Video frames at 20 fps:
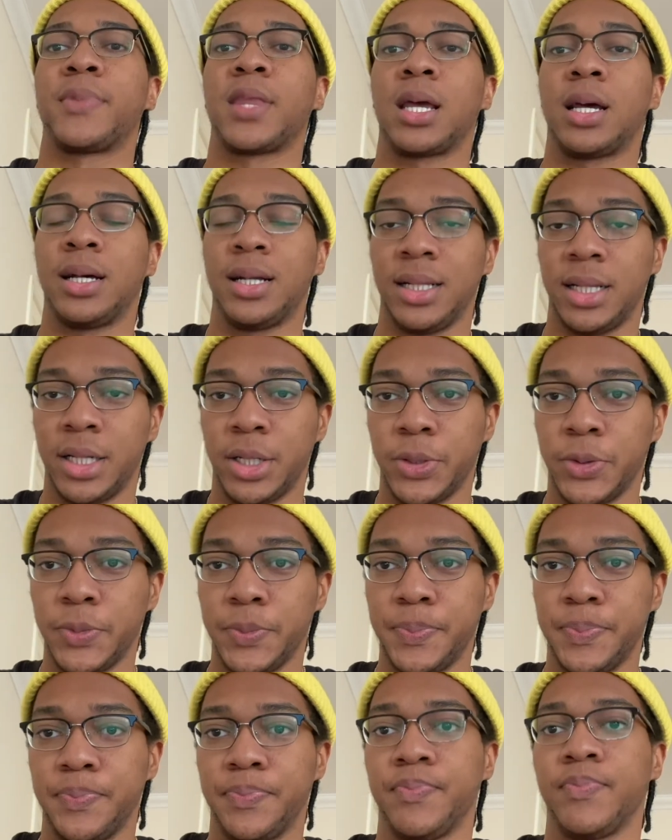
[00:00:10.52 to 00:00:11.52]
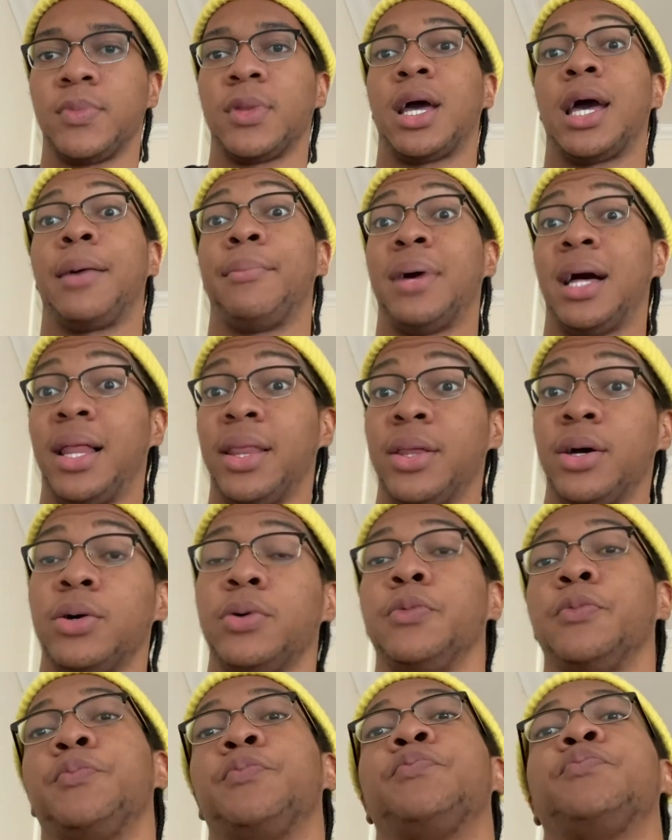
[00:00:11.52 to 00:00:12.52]
Hello, I'm
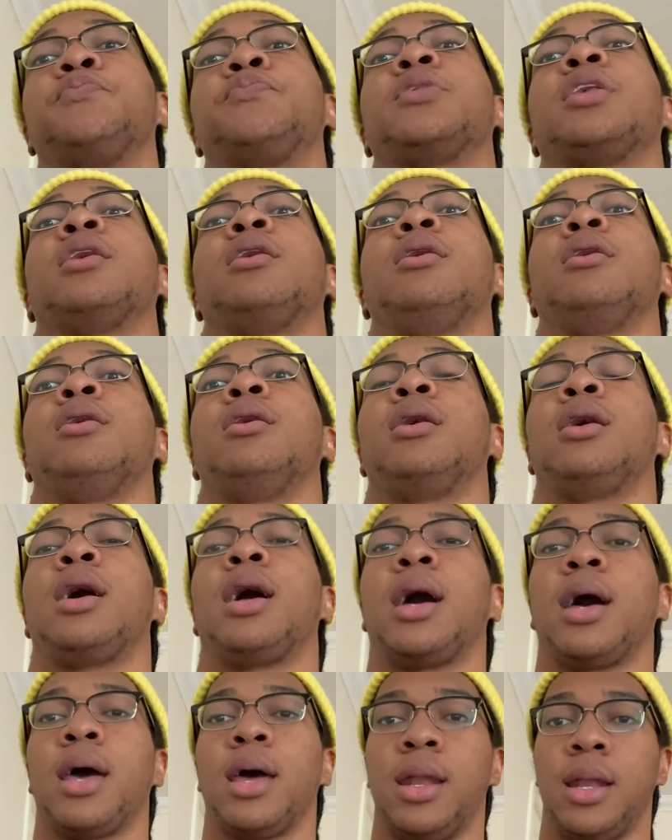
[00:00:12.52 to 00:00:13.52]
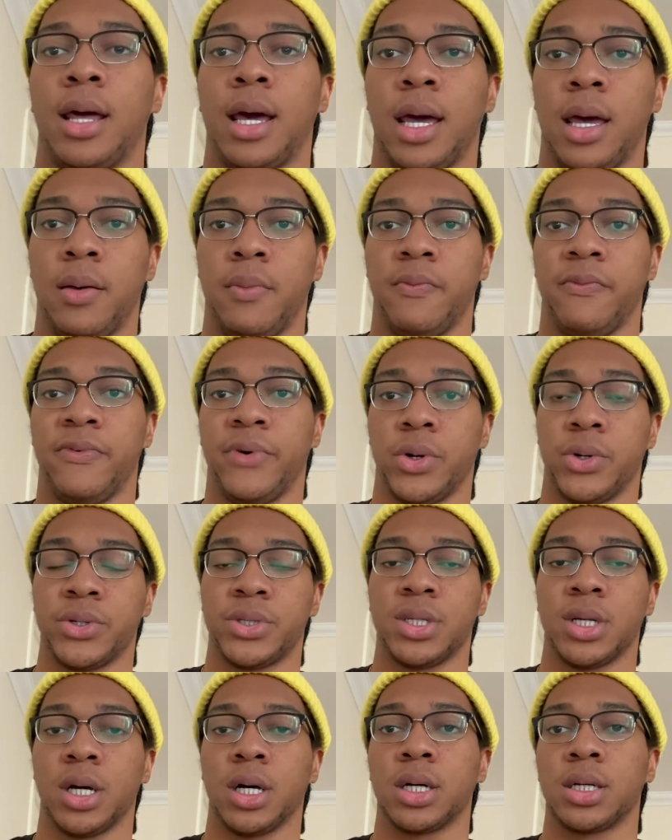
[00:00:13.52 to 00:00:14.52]
Aldo, and I'm
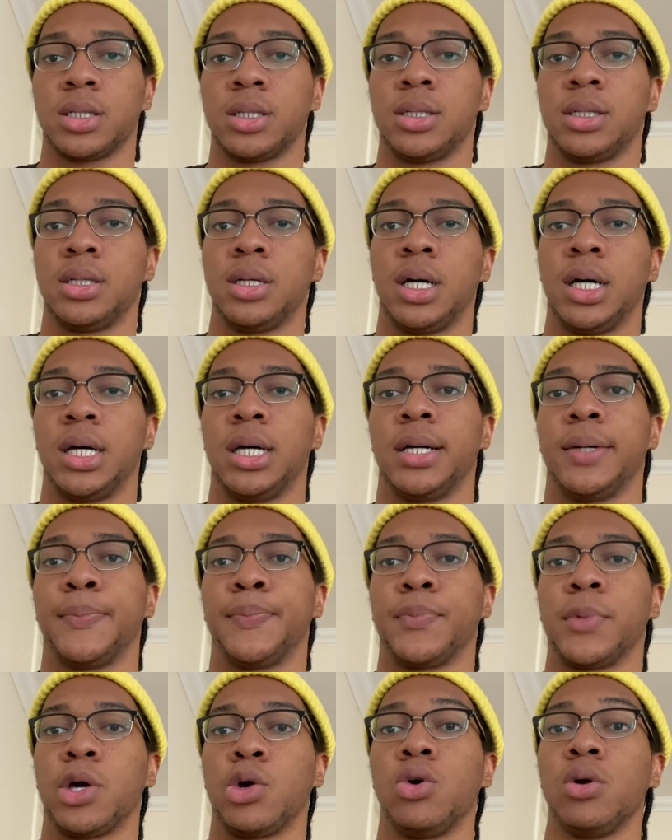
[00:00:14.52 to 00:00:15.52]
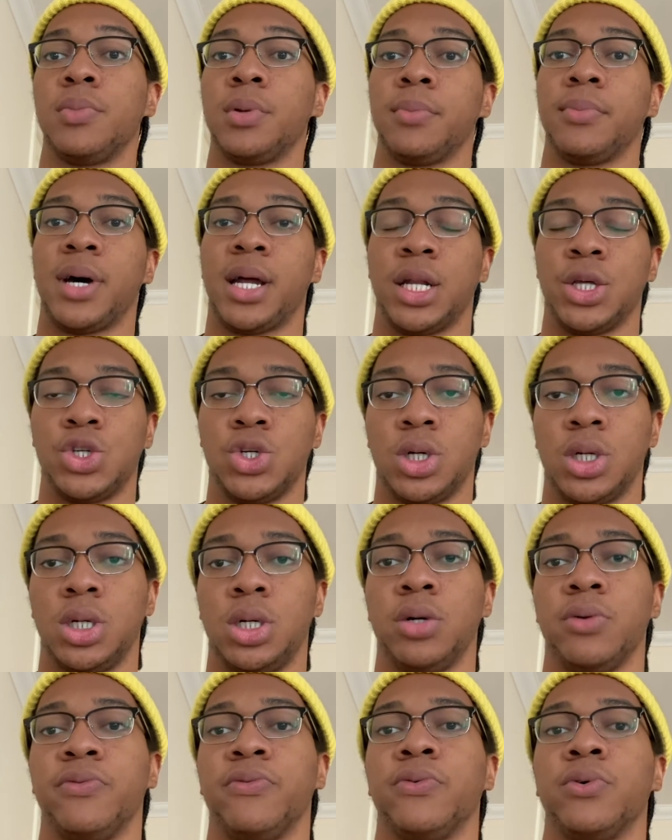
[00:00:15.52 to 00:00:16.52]
photosoc's equipment
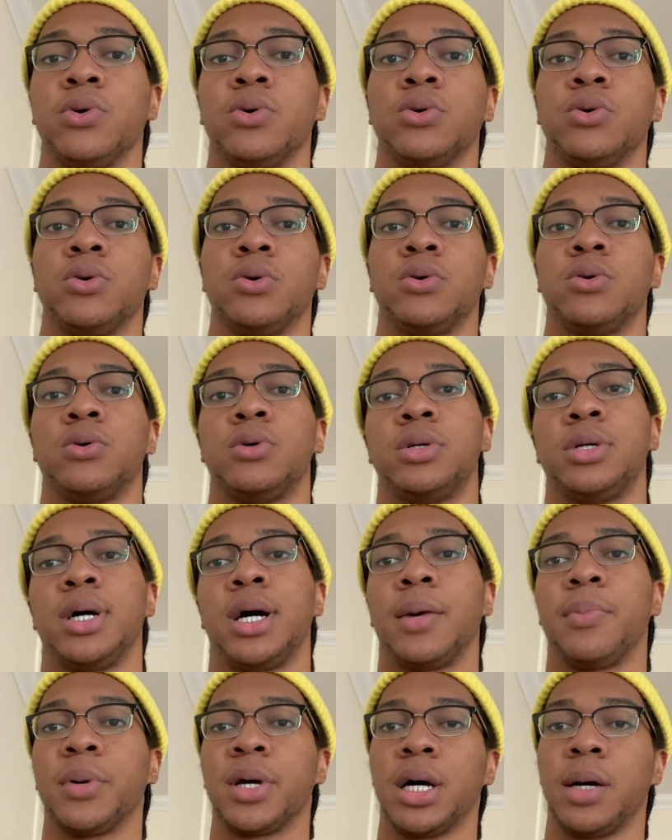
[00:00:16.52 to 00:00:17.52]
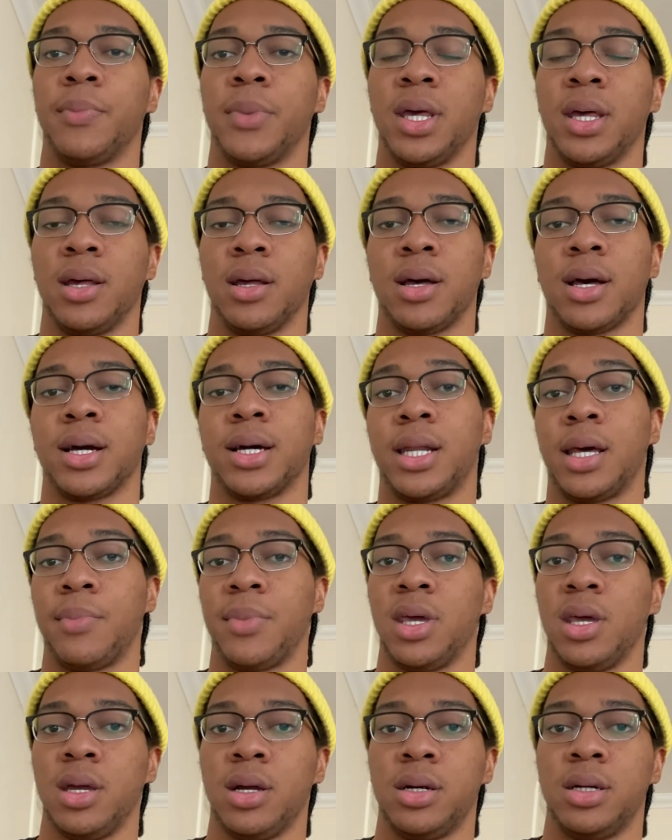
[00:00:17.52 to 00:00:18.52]
manager for the upcoming
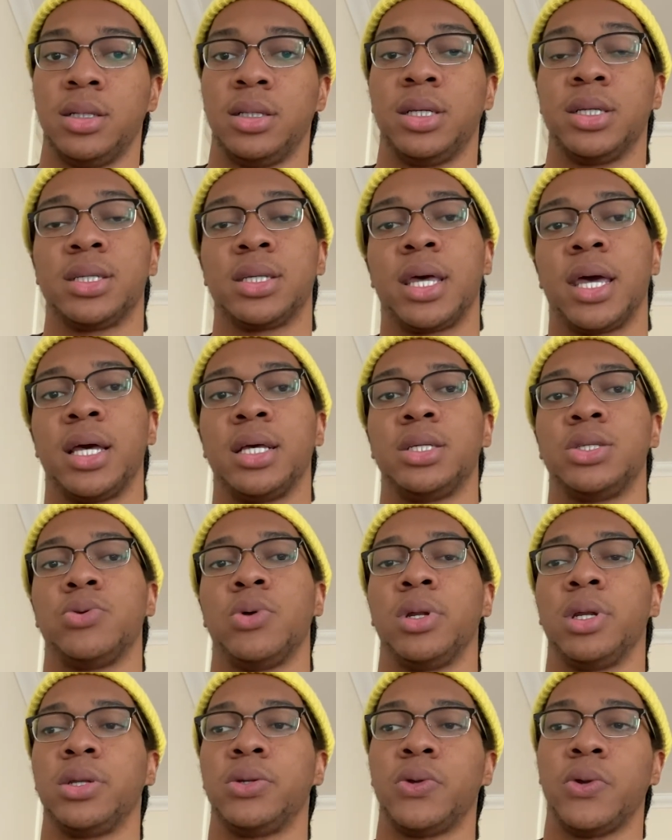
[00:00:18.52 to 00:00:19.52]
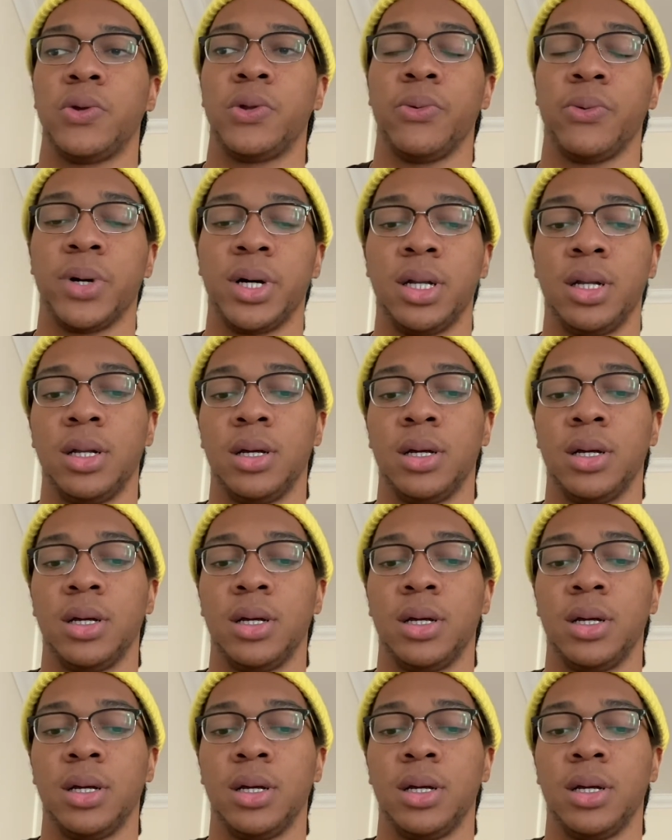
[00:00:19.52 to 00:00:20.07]
academic year, in this case 2021.